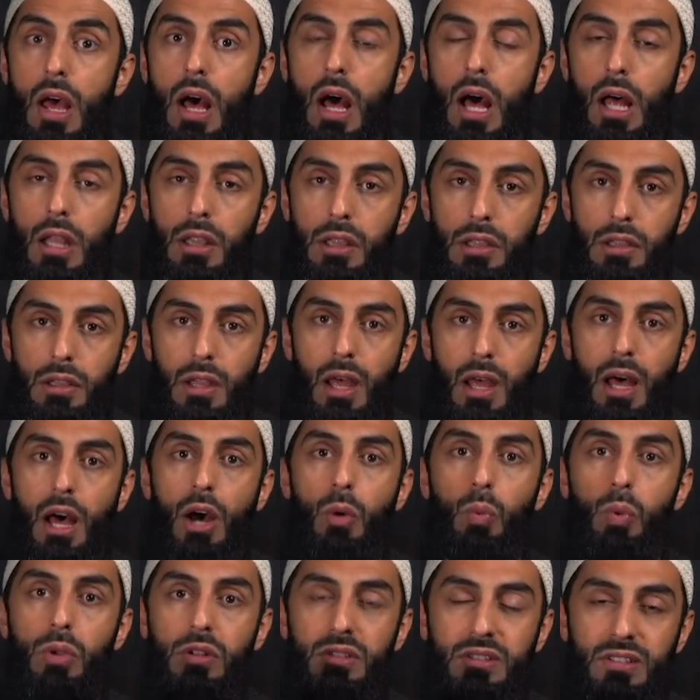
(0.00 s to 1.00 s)
Allah
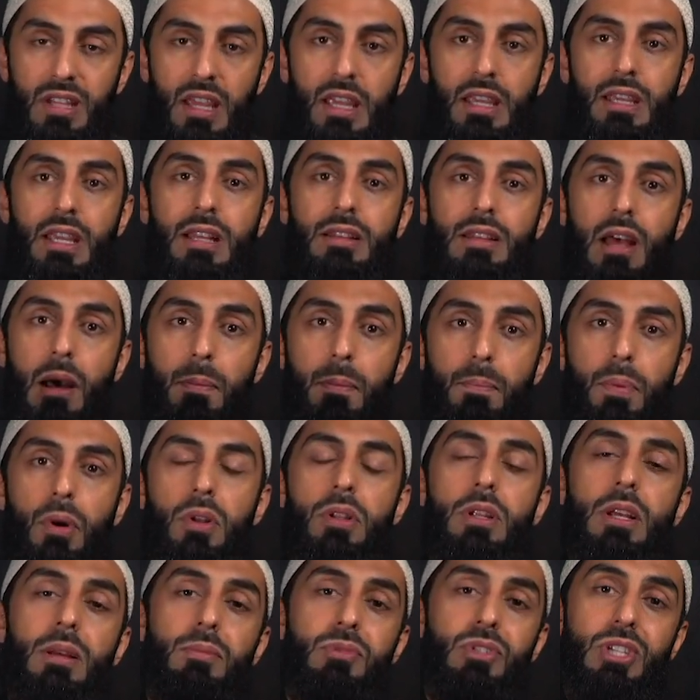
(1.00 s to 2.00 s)
will take it upon
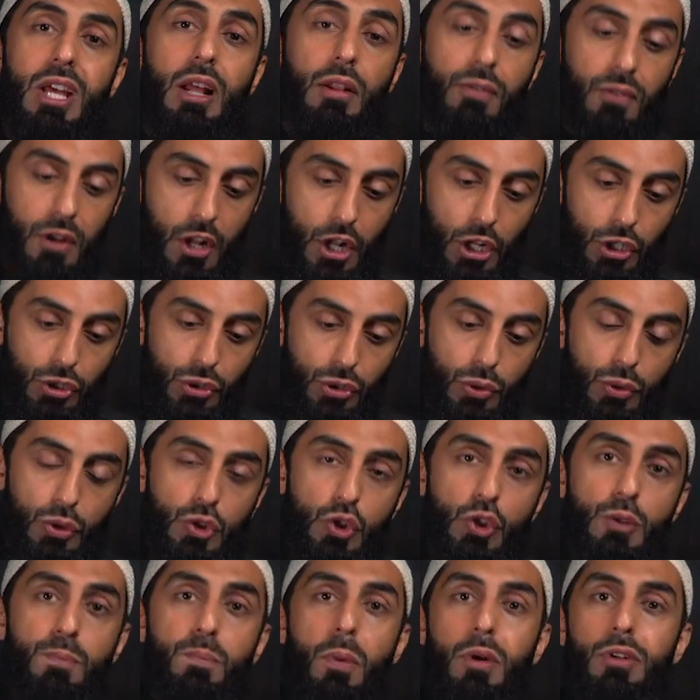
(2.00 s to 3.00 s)
himself to
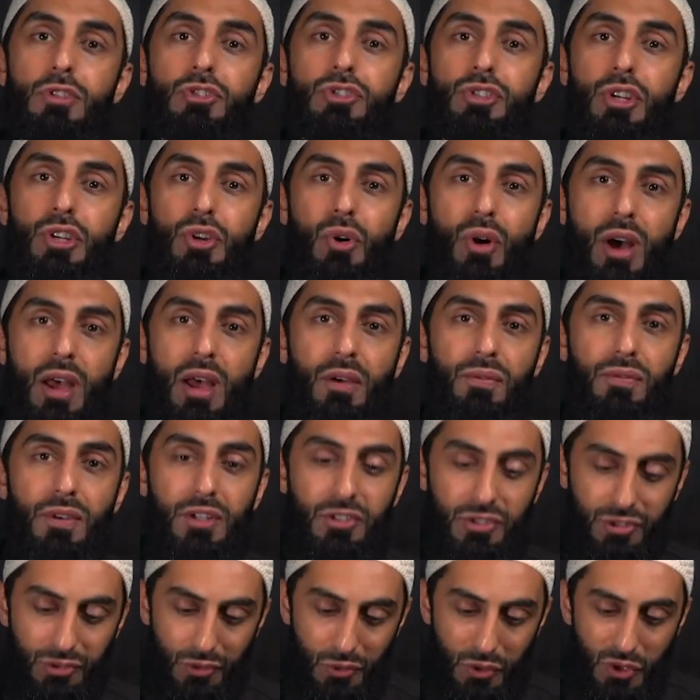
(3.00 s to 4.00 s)
sponsor your
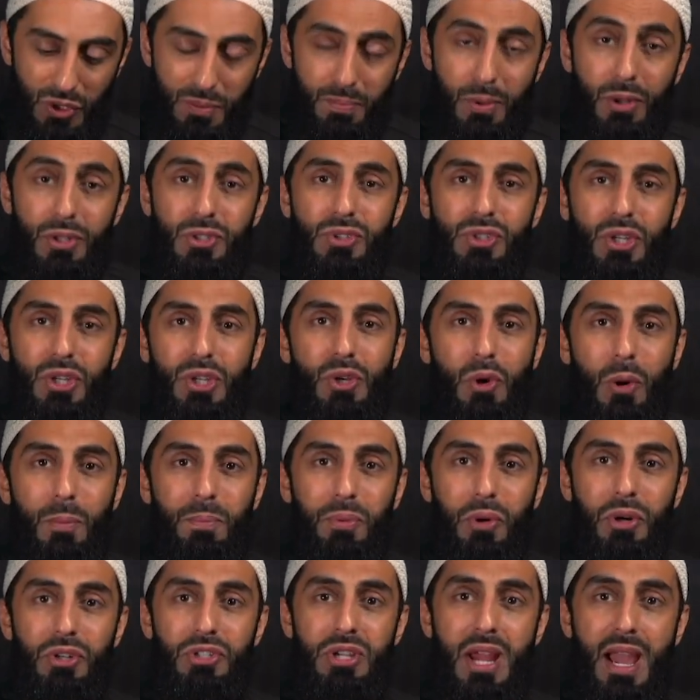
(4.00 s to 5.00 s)
efforts, to sponsor your
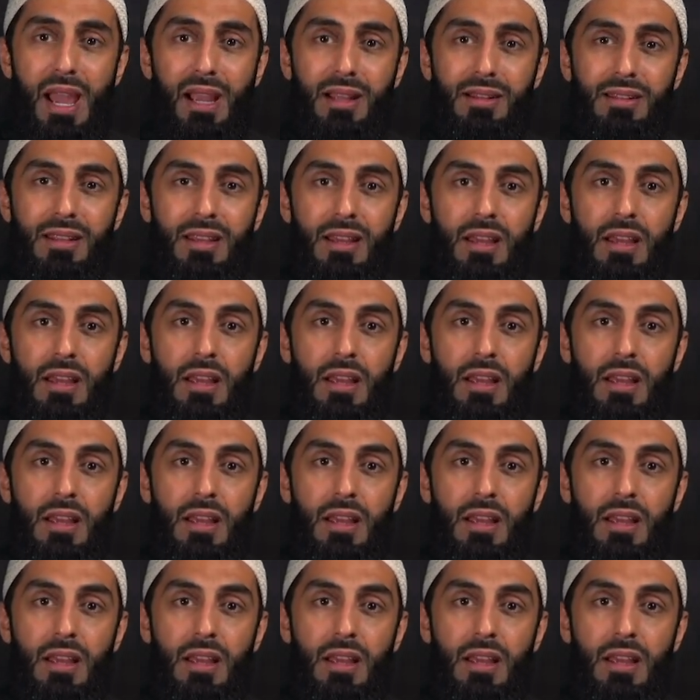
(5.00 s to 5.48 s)
project.